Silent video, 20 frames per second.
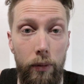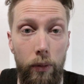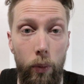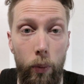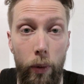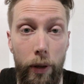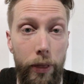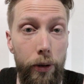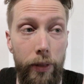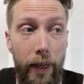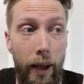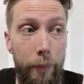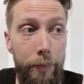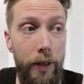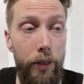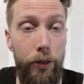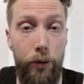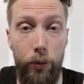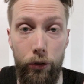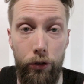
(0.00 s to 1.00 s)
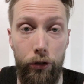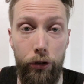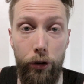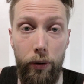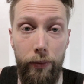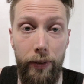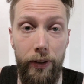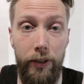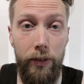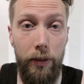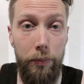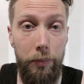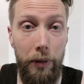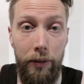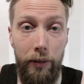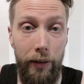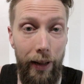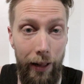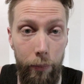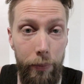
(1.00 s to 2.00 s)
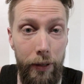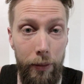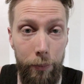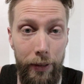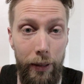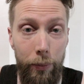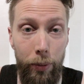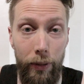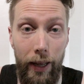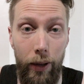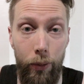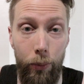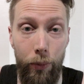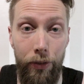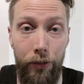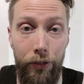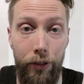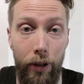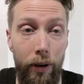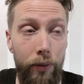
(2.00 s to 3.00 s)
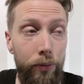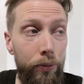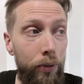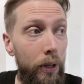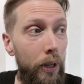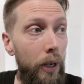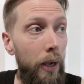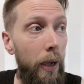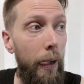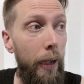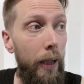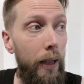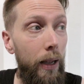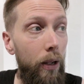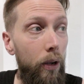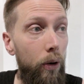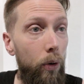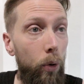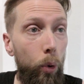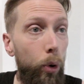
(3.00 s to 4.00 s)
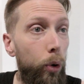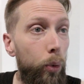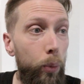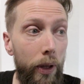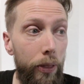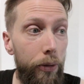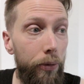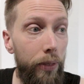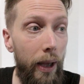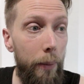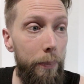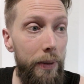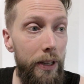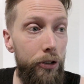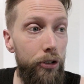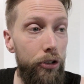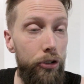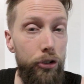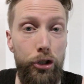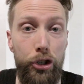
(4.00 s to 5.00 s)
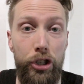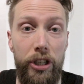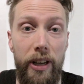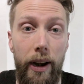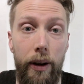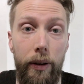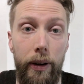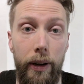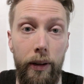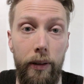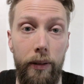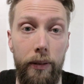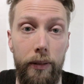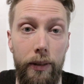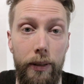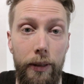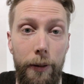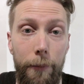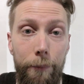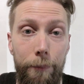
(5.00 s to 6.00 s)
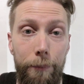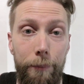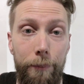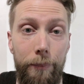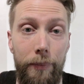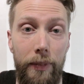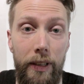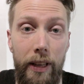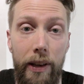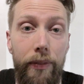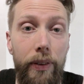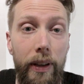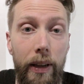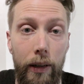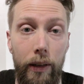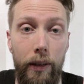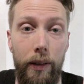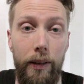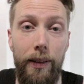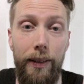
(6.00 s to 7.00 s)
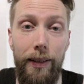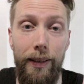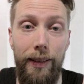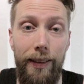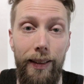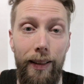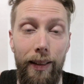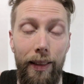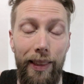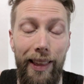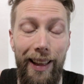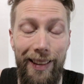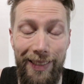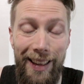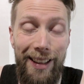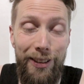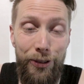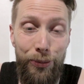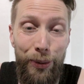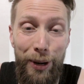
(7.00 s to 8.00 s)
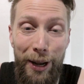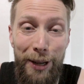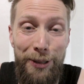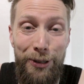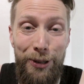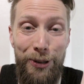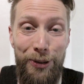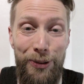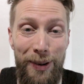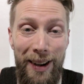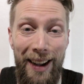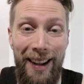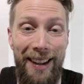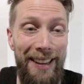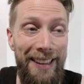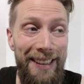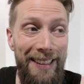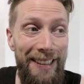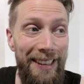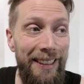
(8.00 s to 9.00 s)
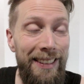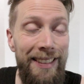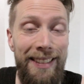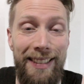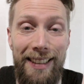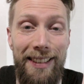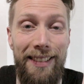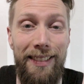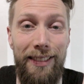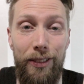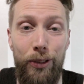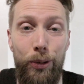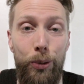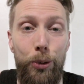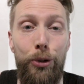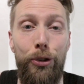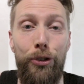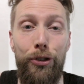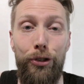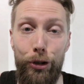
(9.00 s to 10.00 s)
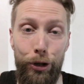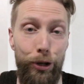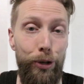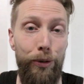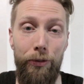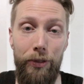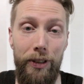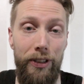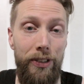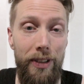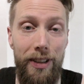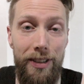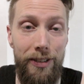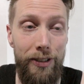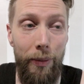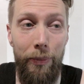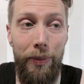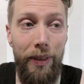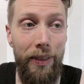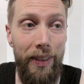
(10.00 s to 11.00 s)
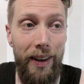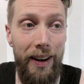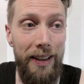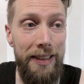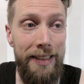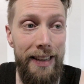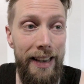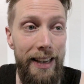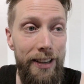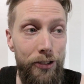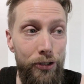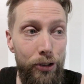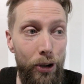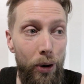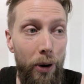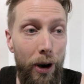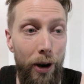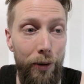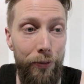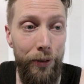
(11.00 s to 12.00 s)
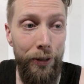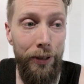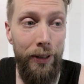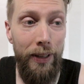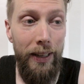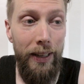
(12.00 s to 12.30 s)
Whether that be through service and helping people out with stuff, or whether that be just sharing, giving. That, that's what I do. I exist to serve, is, is something that I say so often.